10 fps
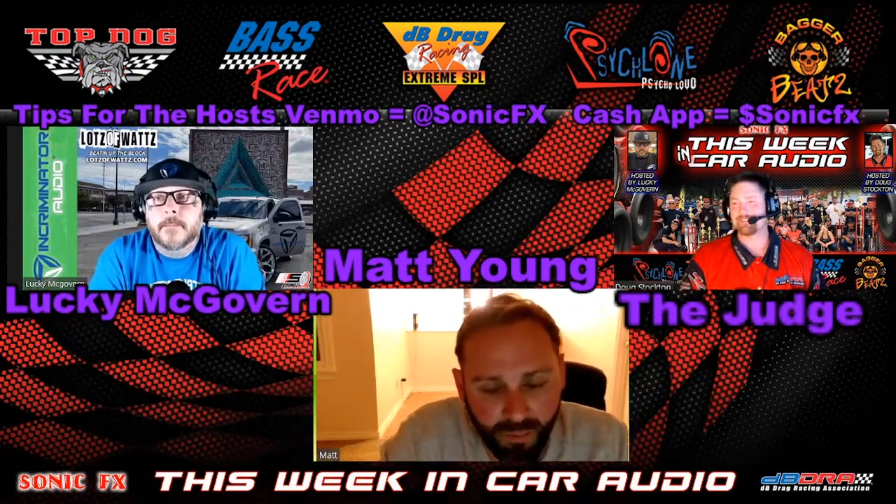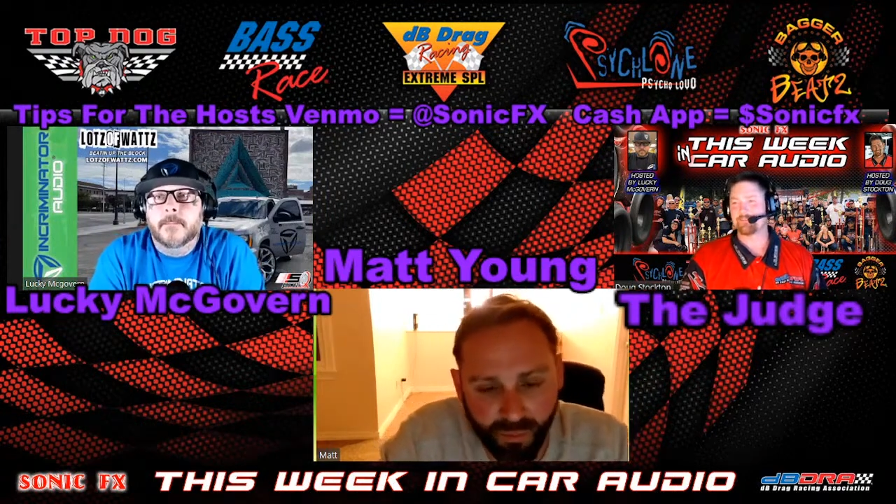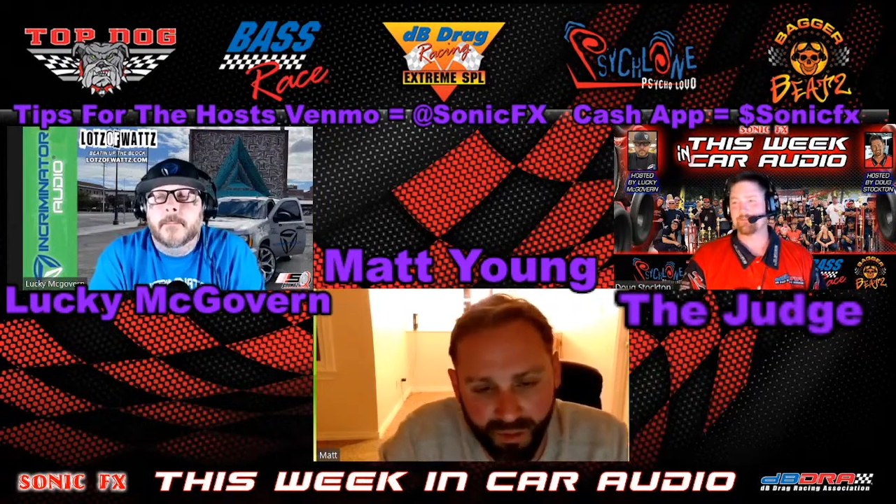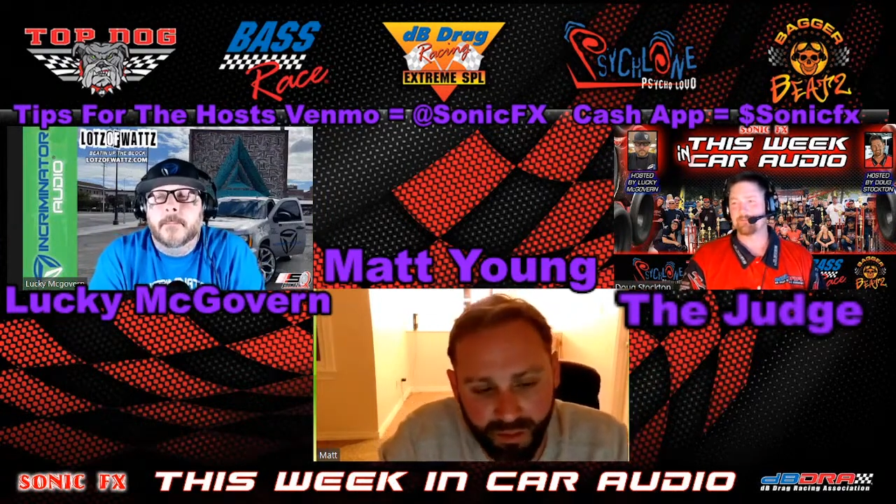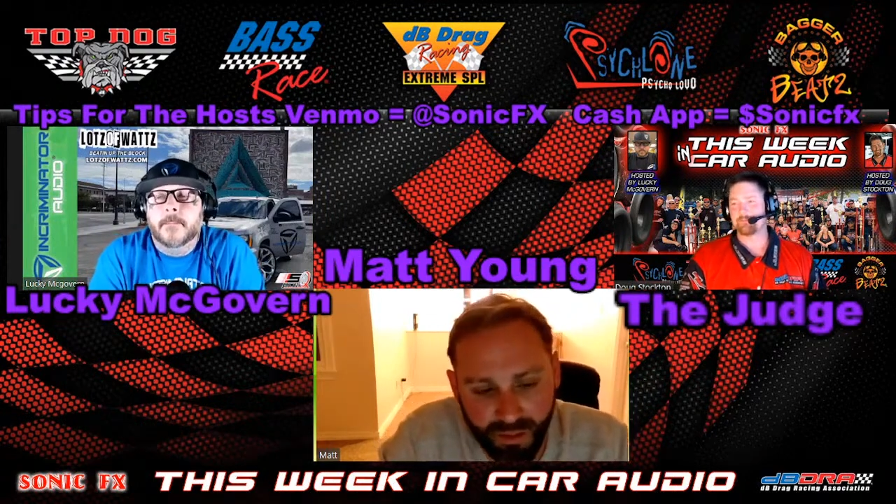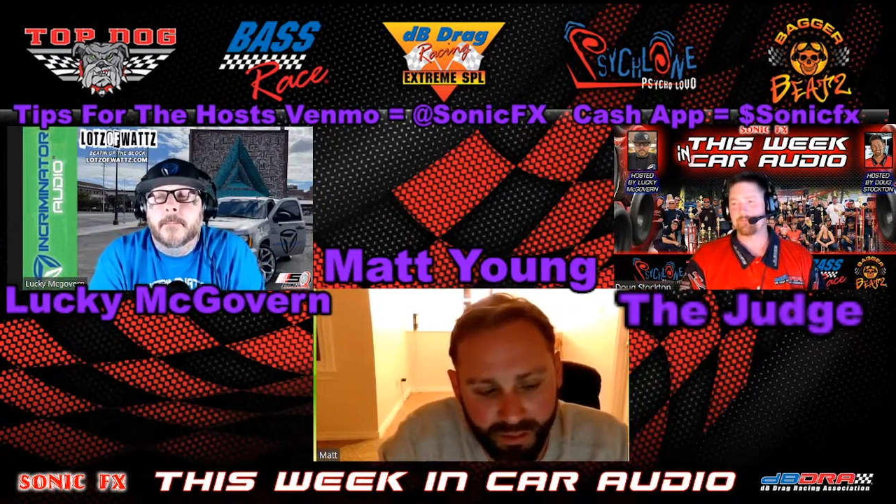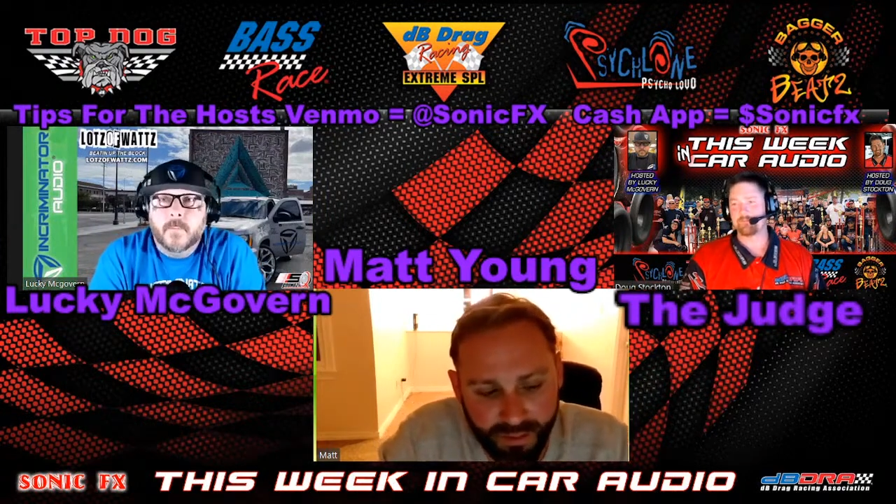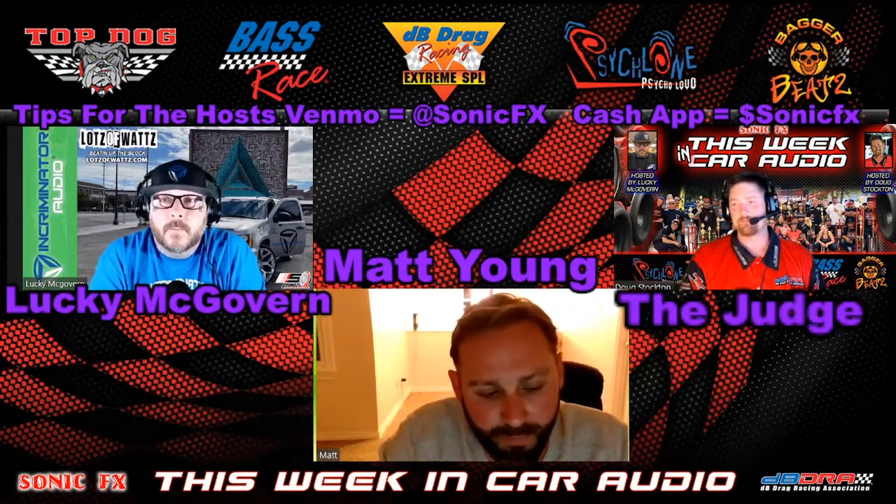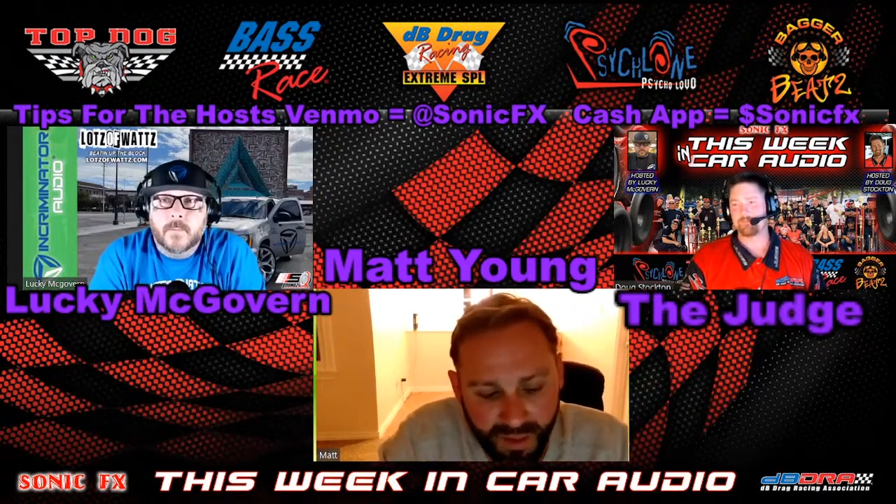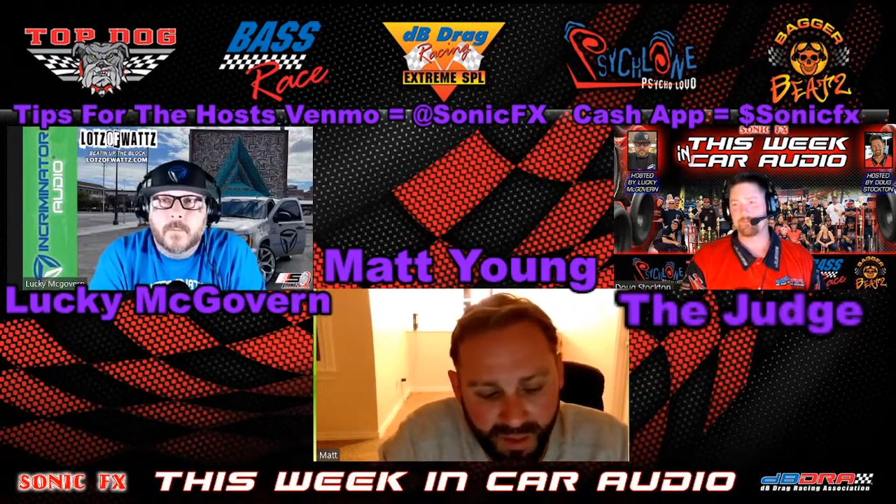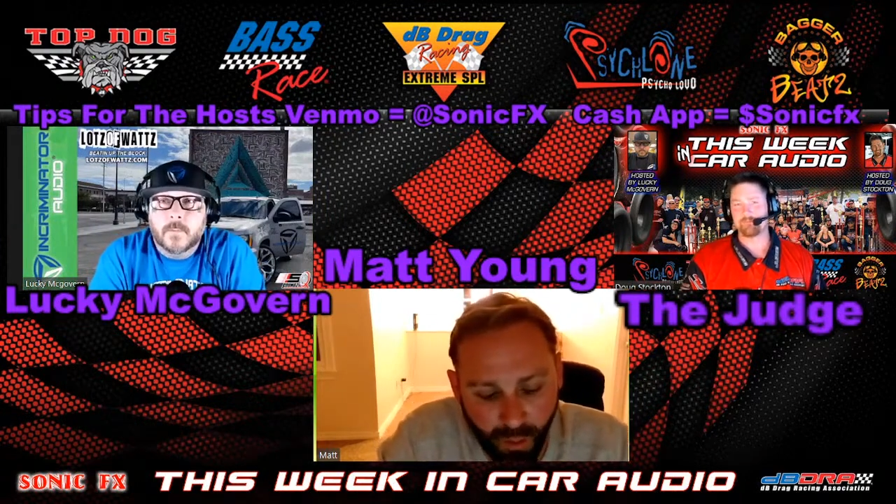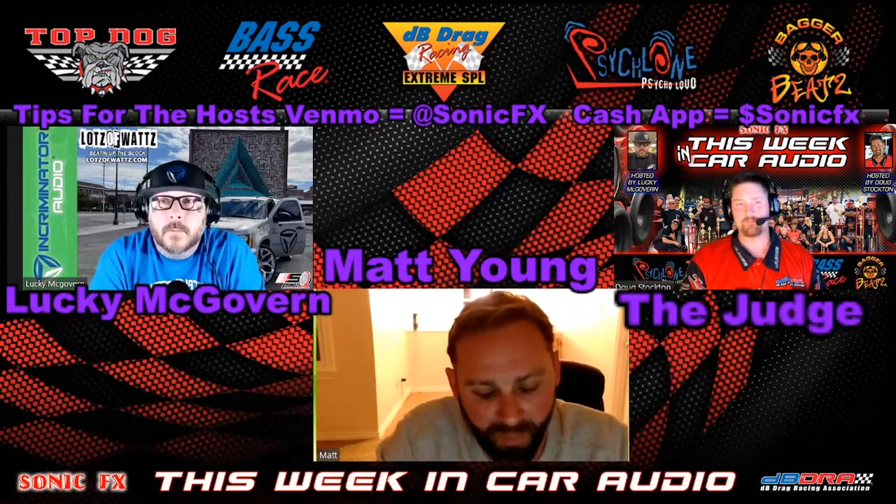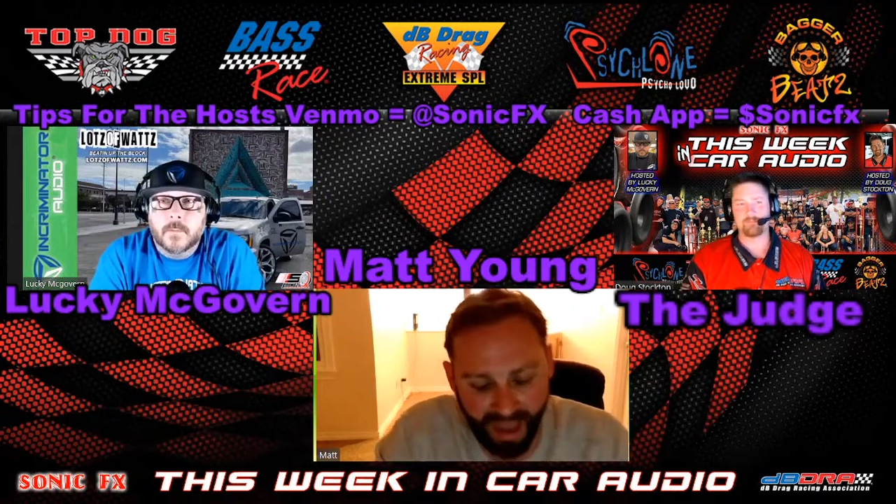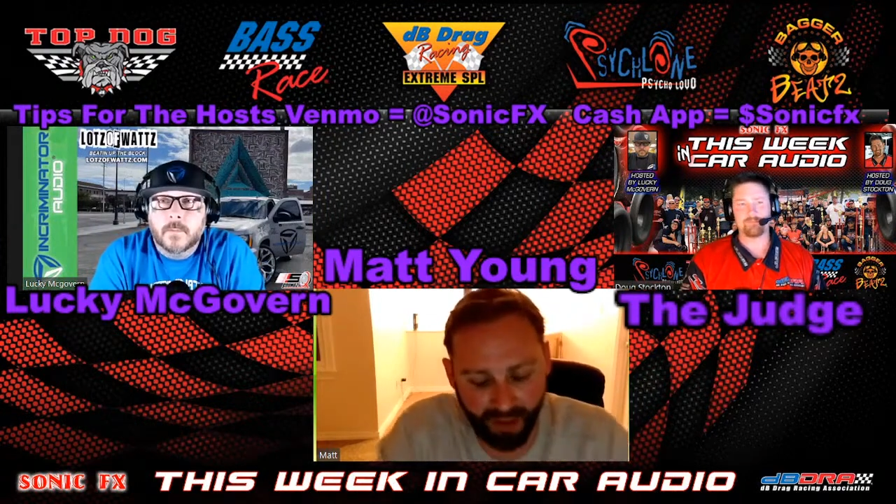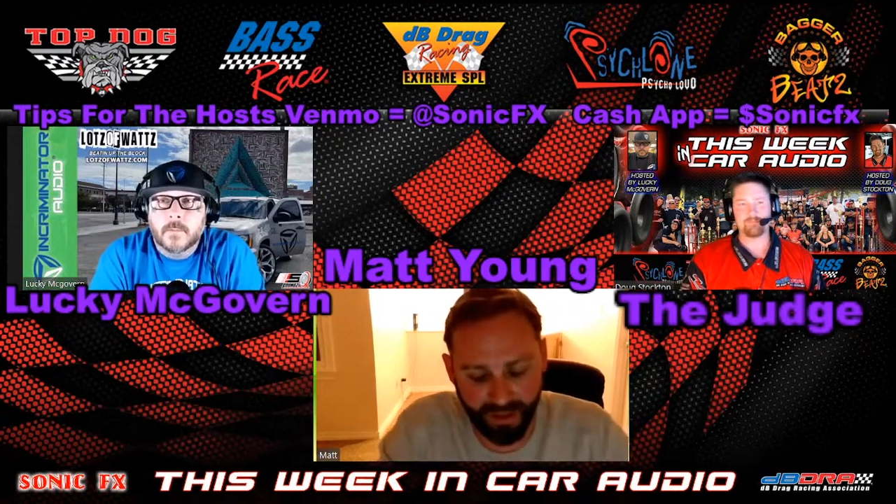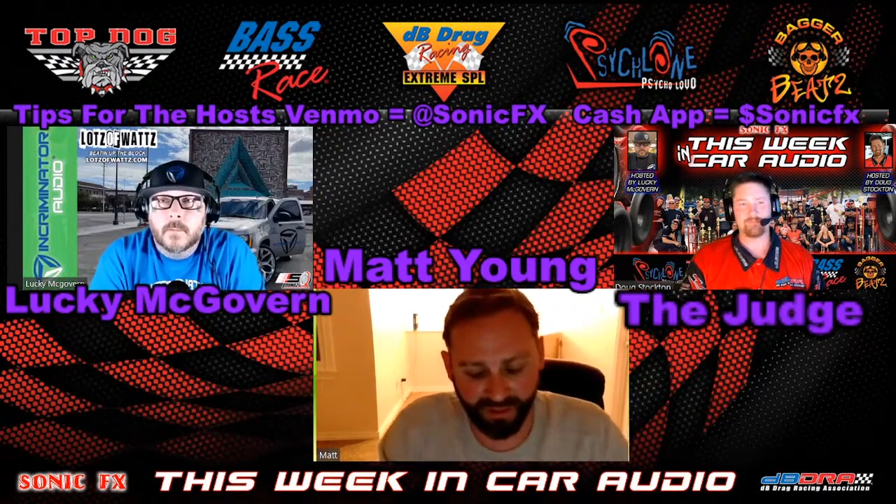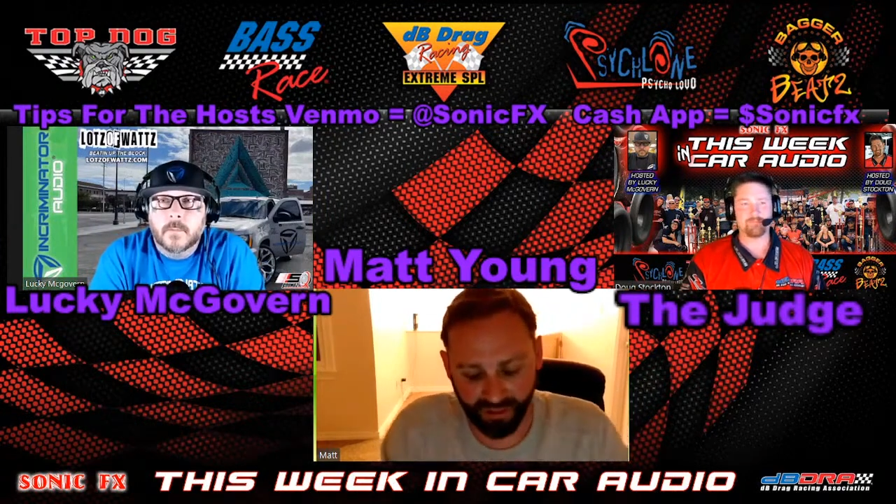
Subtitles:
But batteries